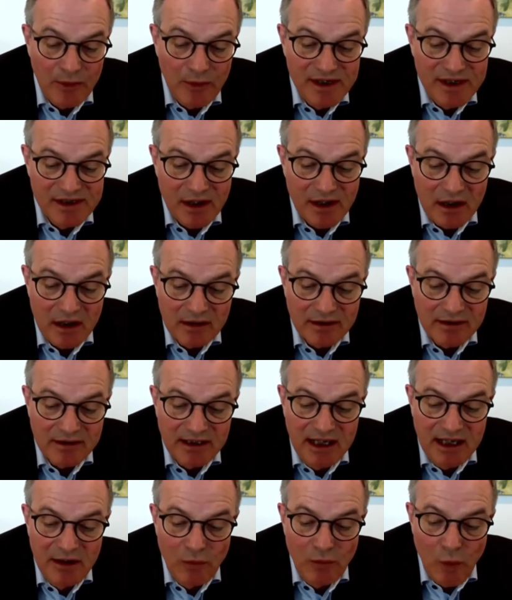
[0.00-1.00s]
resulted
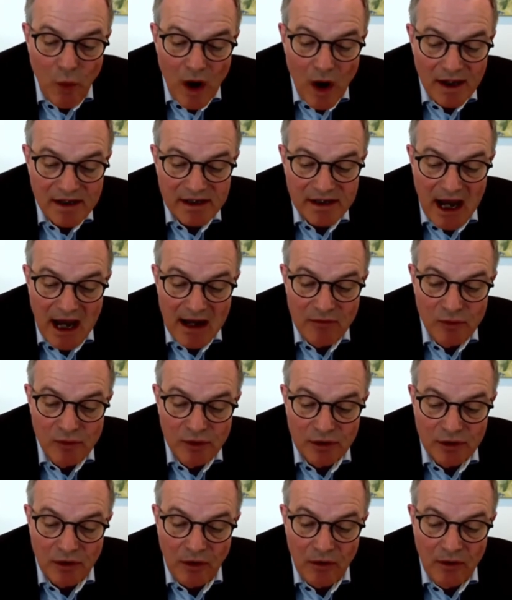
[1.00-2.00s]
in what I
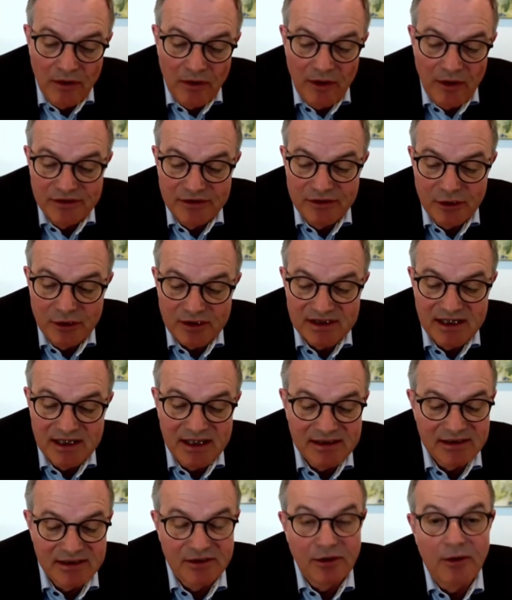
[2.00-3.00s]
would call the
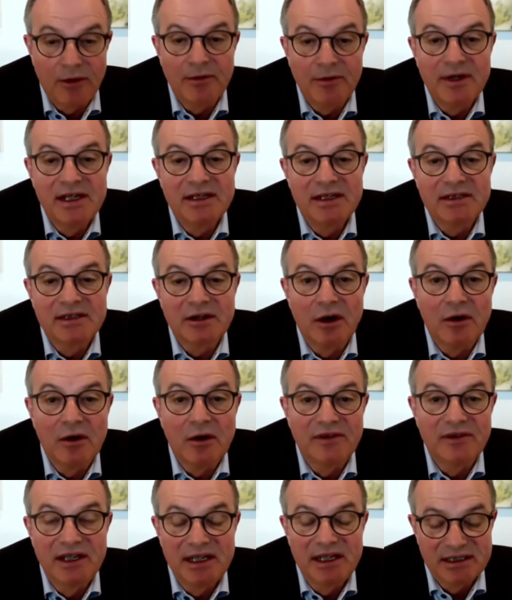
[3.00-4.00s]
success stories
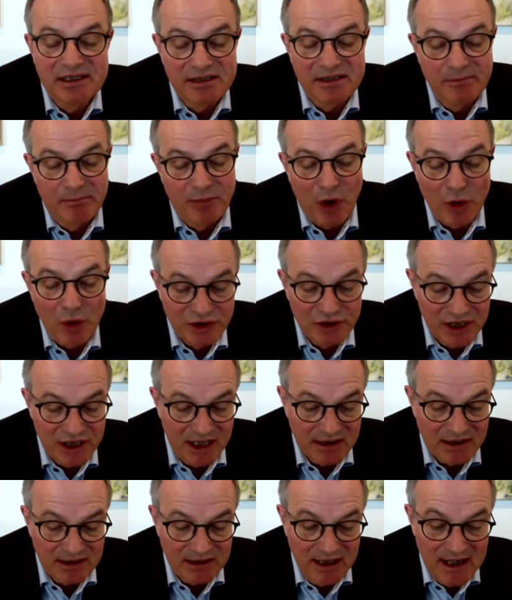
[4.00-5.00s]
of this
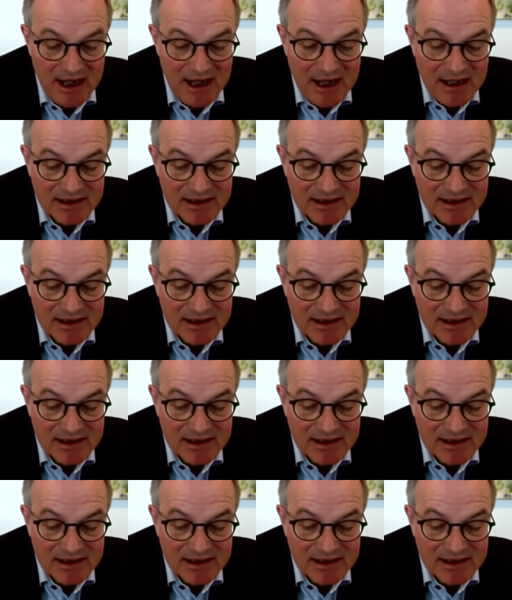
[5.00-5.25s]
project.